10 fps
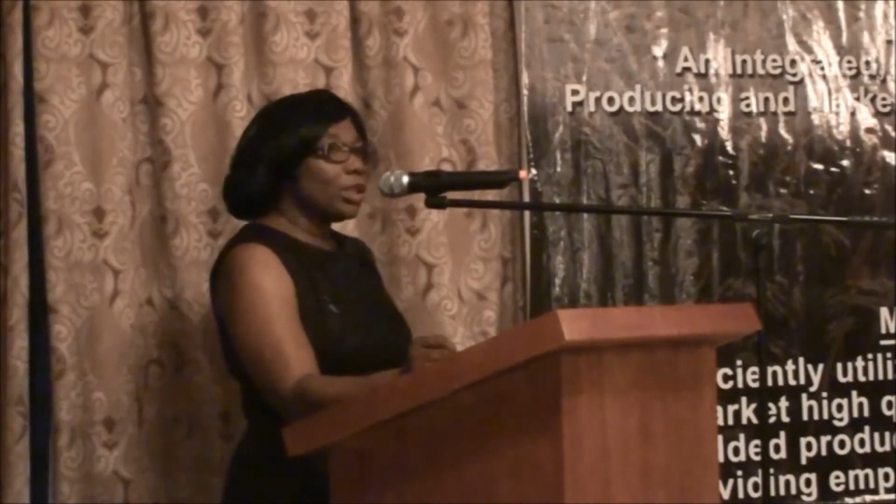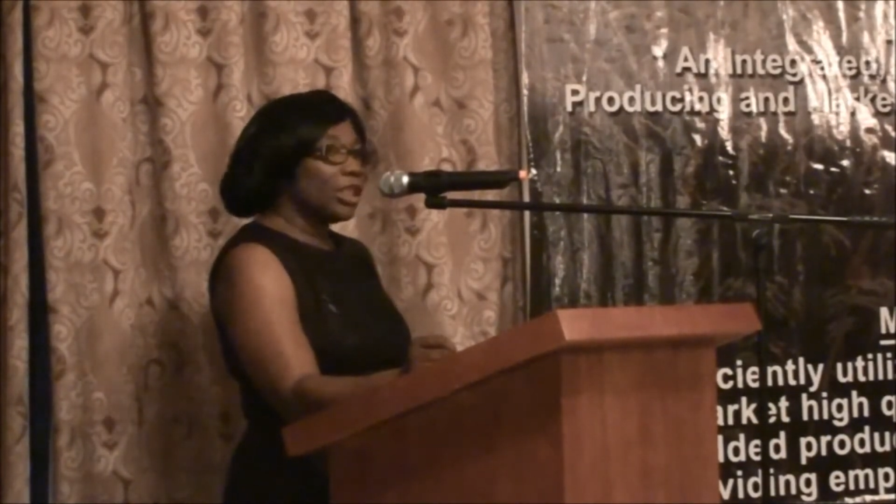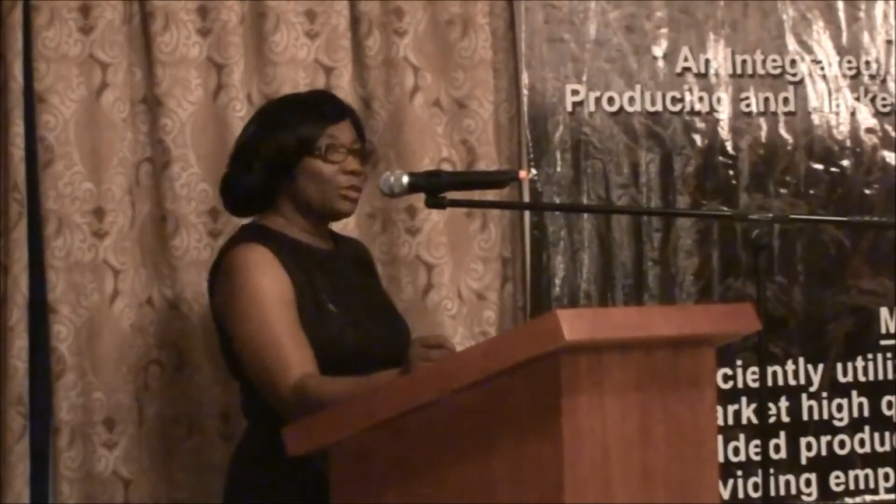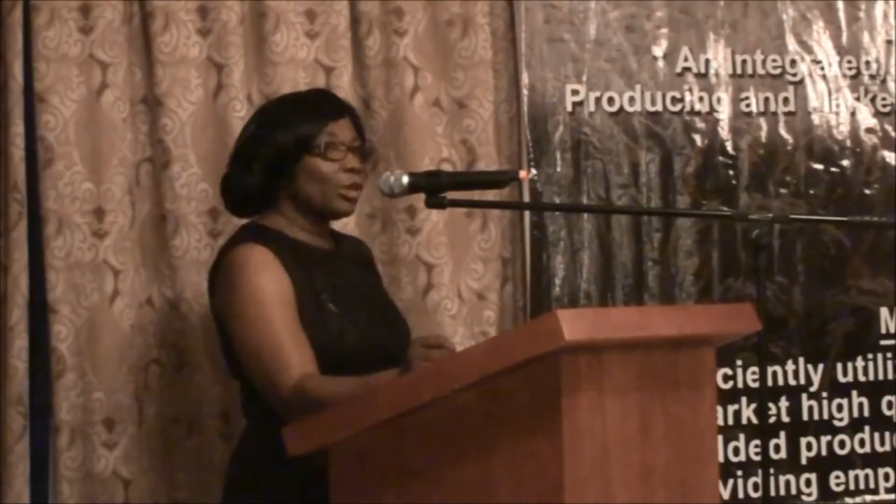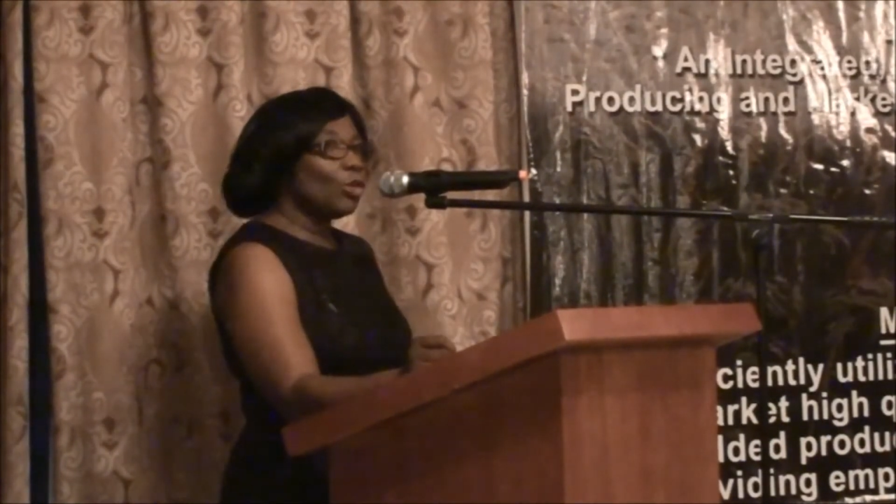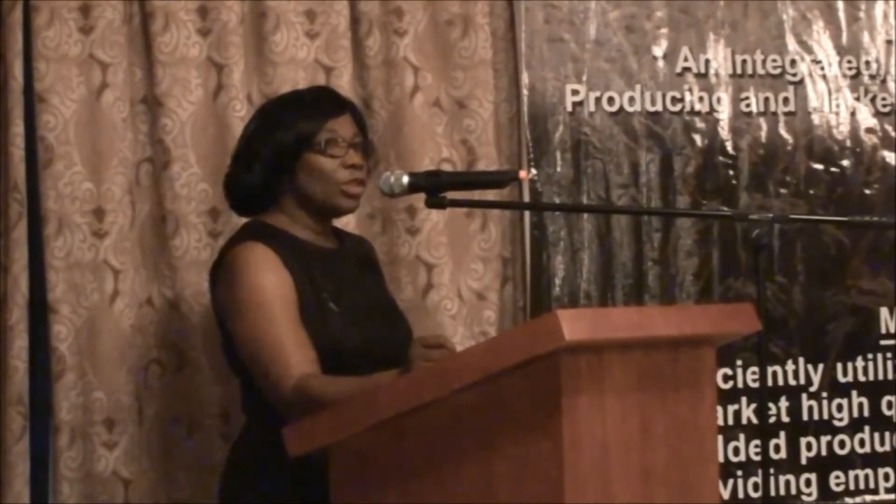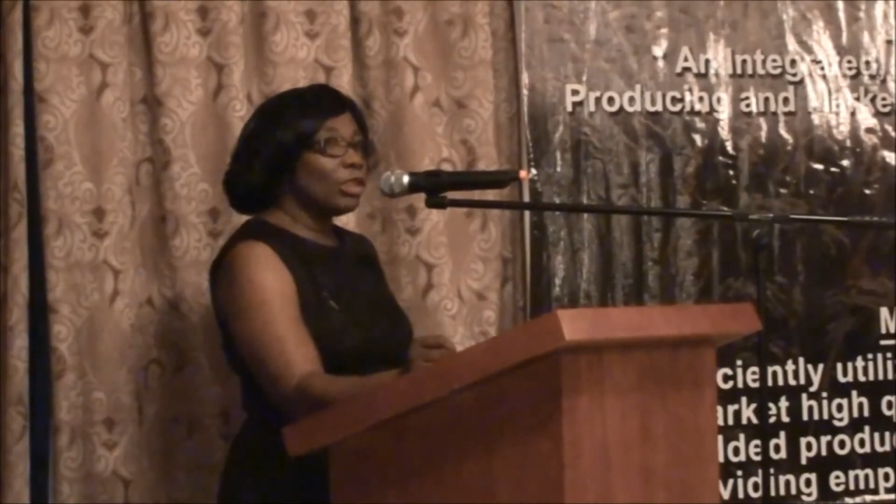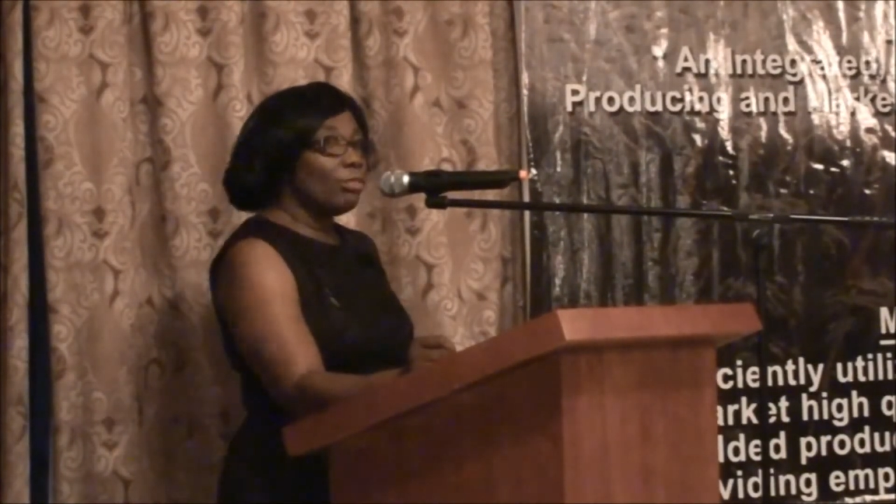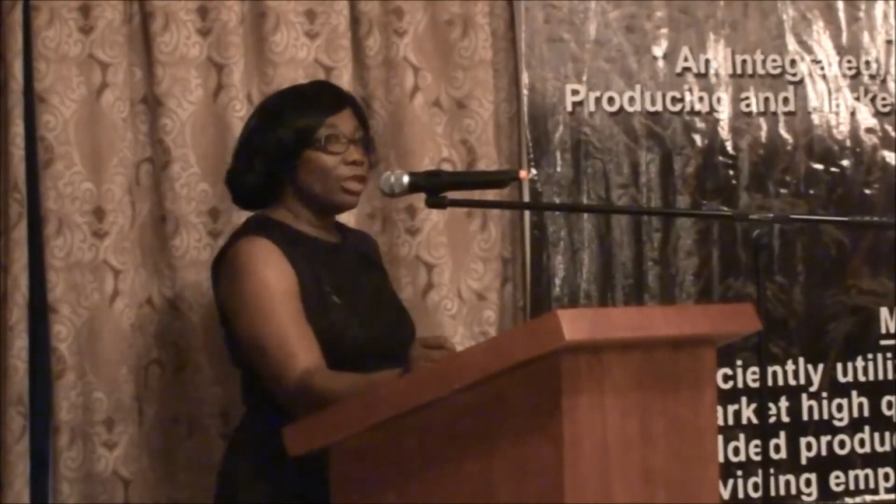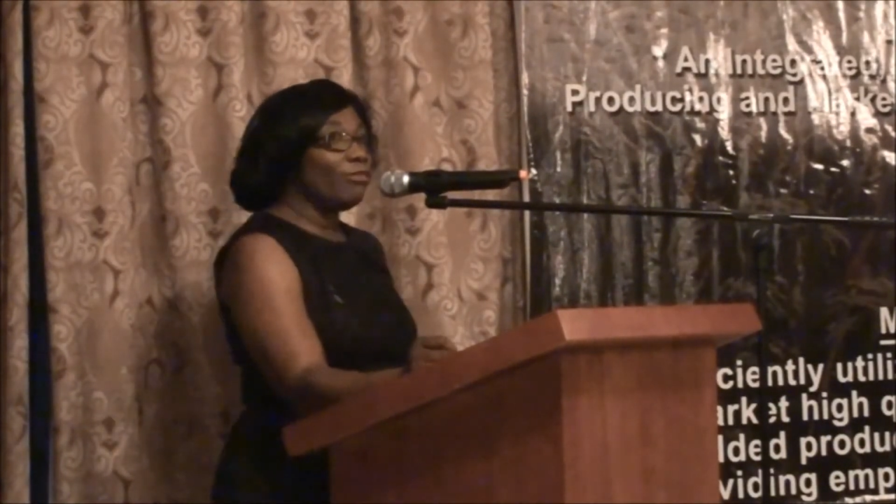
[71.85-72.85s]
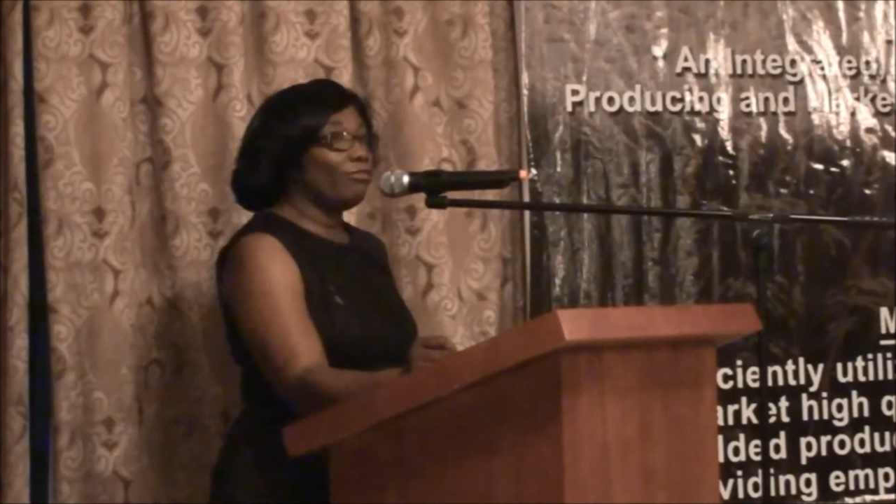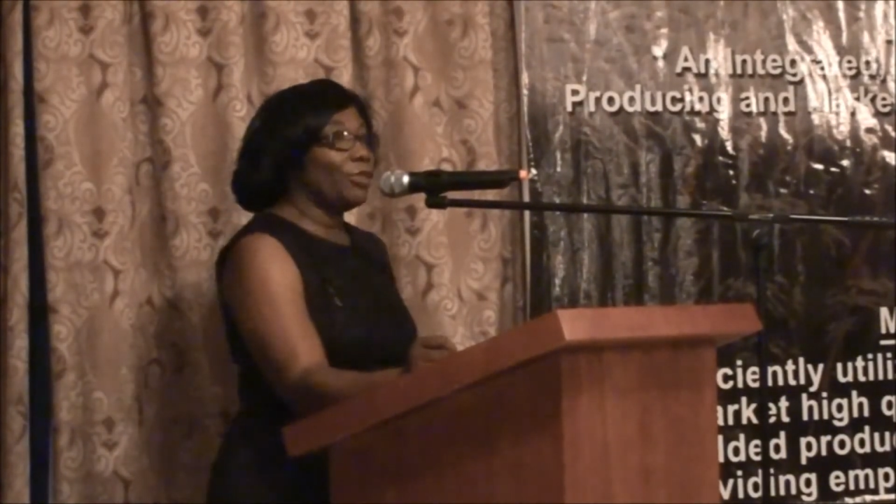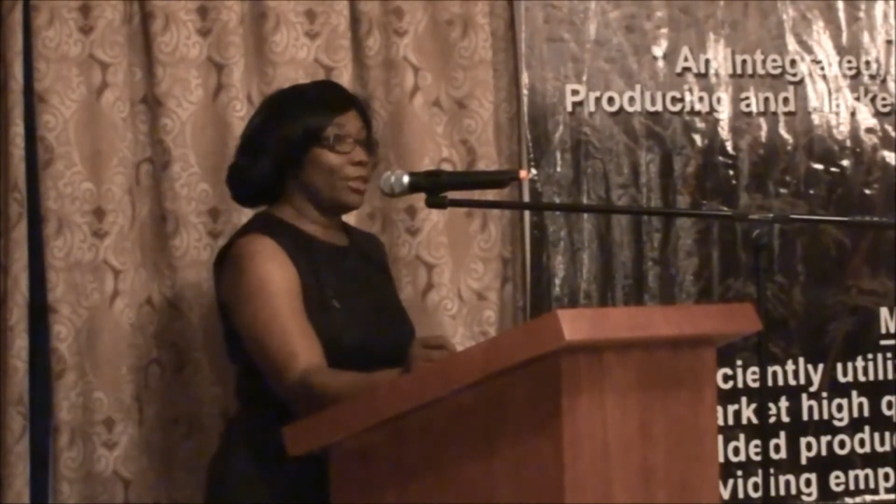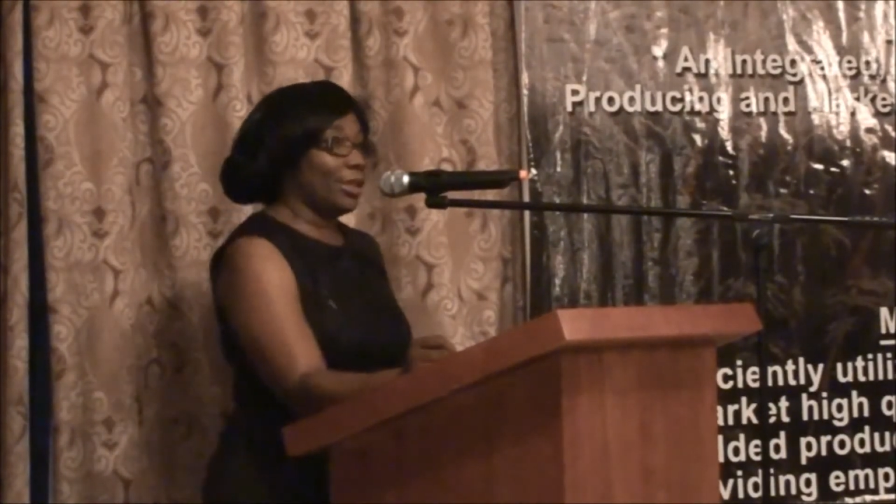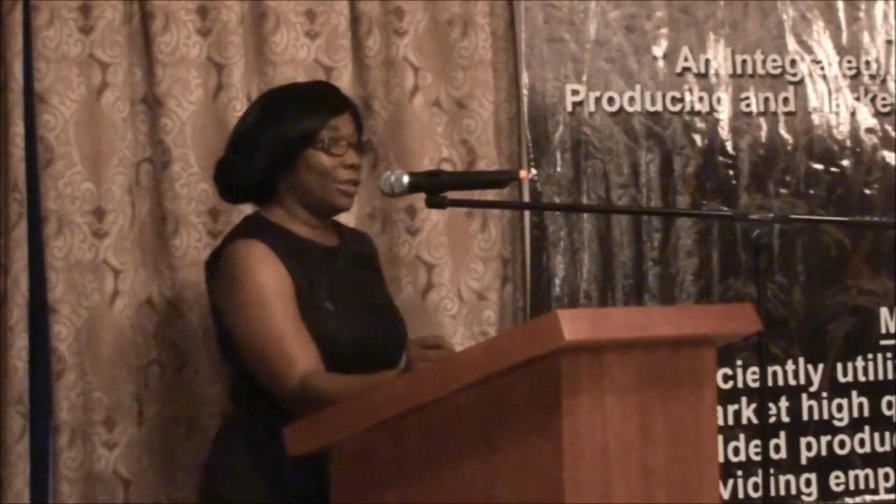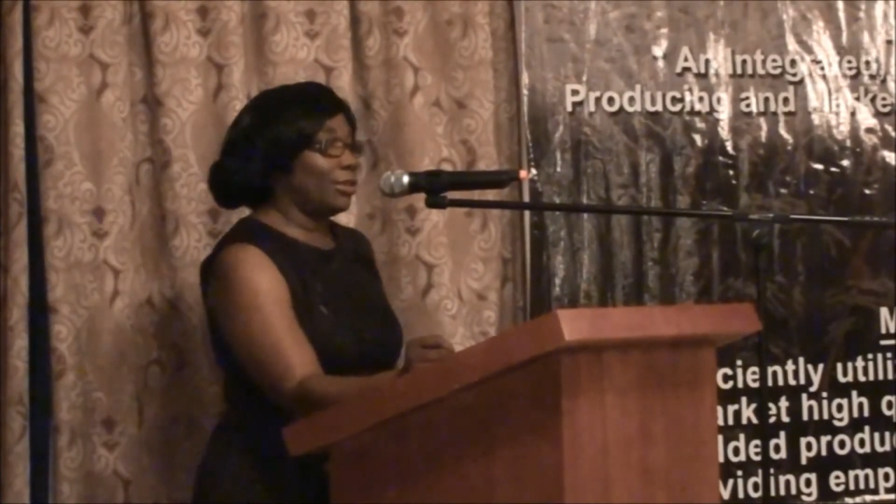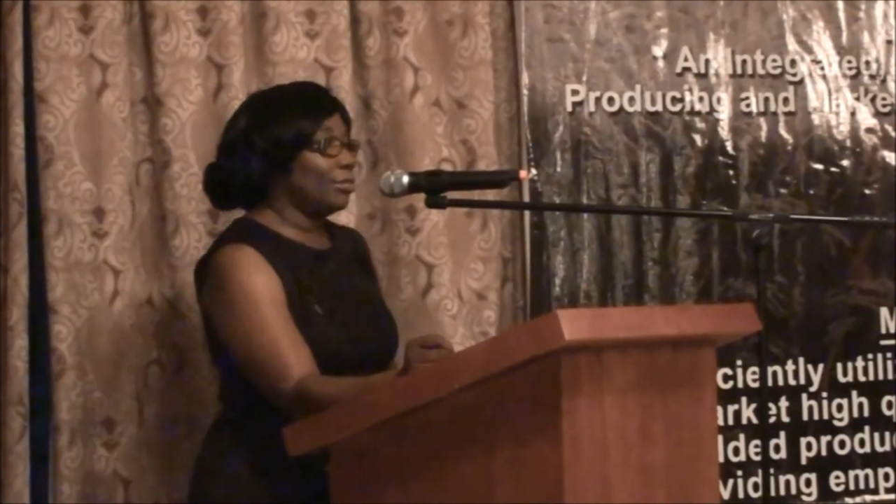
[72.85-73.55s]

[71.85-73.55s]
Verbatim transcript: that they were going to be the first